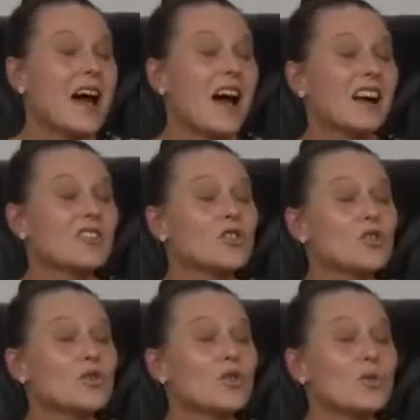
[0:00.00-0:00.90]
a
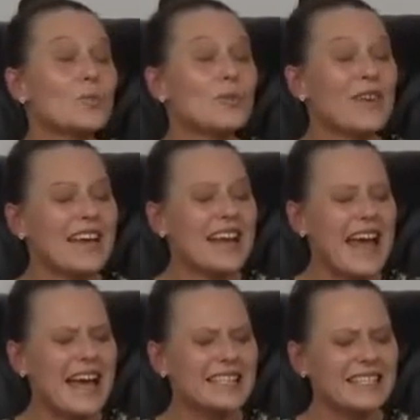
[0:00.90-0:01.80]
group that
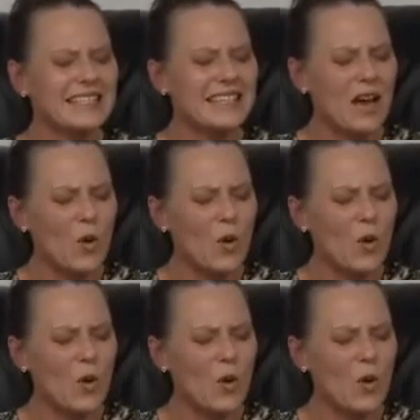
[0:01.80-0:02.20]
has